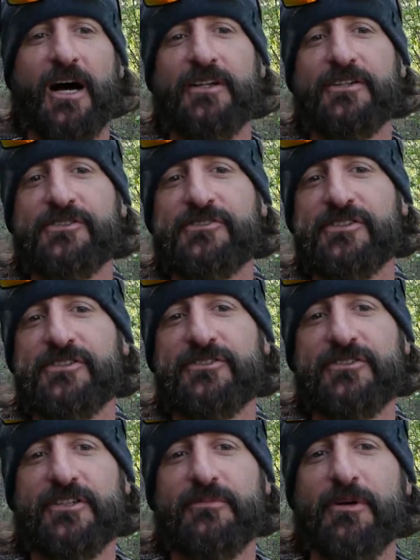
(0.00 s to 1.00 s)
This
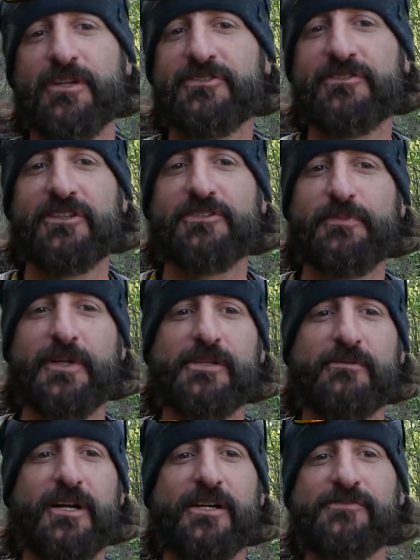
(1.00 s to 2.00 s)
is a monastery that's been
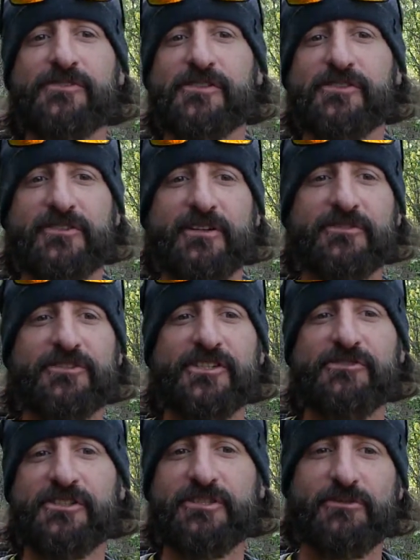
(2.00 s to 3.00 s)
around for several
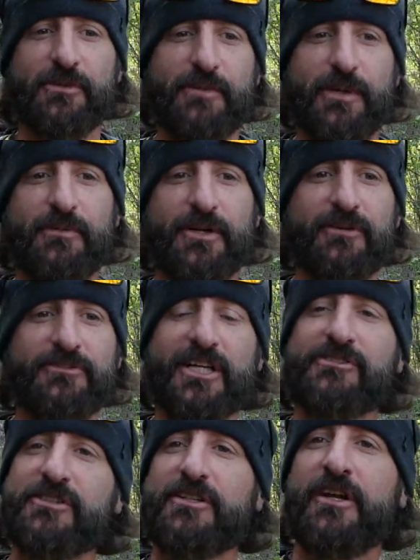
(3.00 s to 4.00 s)
centuries, where it was
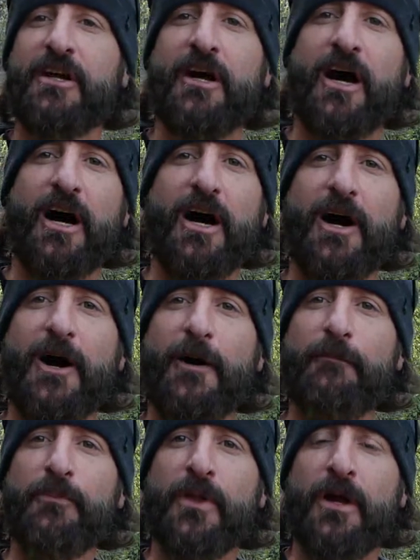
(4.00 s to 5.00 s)
actually
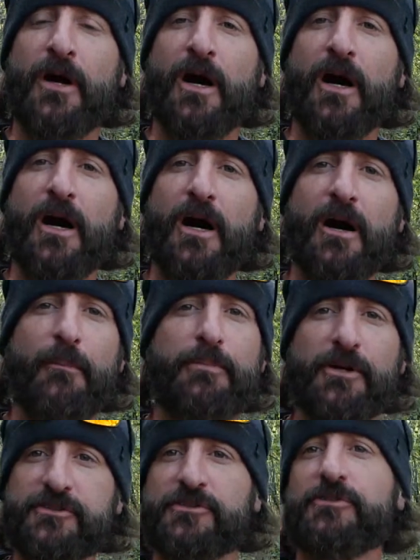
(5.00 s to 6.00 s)

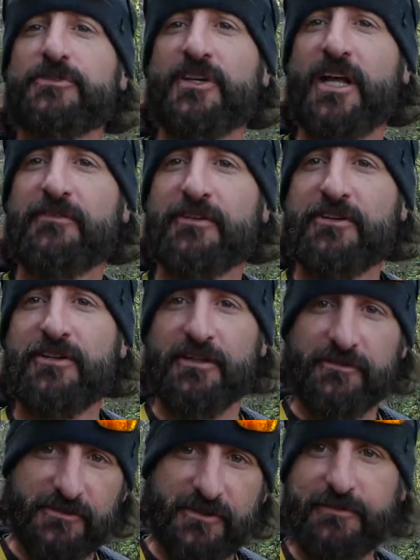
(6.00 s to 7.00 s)
built into a side of a
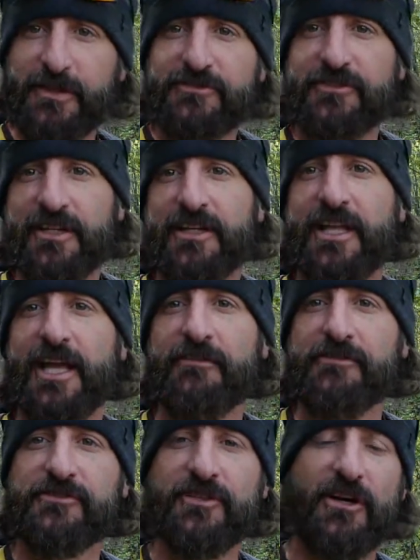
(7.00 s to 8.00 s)
cliff, basically a
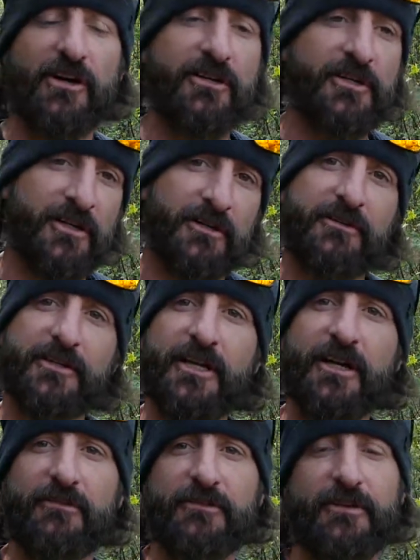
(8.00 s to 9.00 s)
cave. So we can
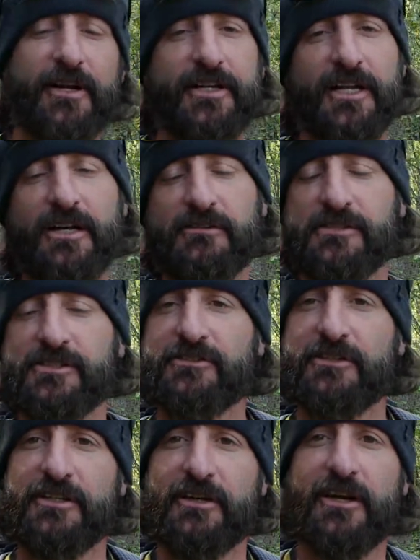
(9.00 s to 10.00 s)
get over there right now. We're
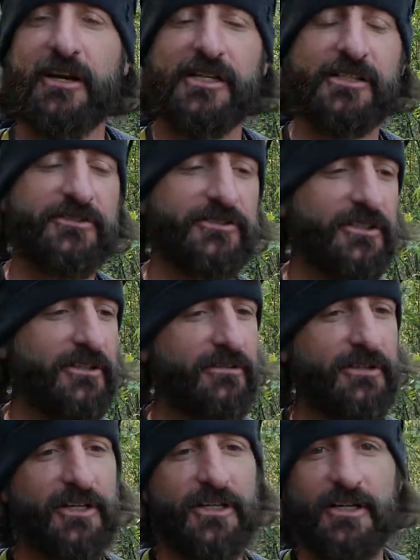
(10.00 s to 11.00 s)
enjoying our hike,
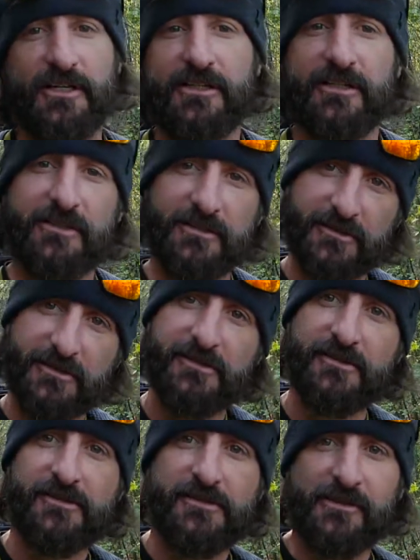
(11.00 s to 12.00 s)
so
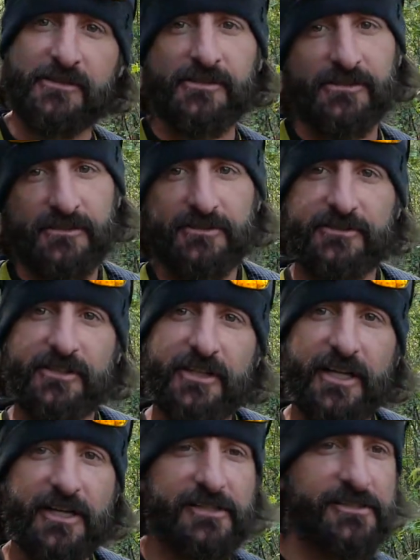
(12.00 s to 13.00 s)
see you
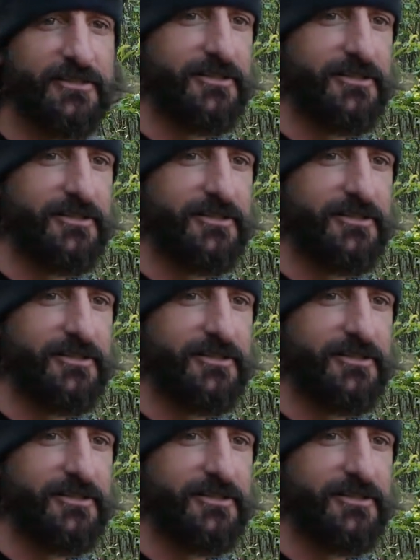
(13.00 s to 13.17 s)
there.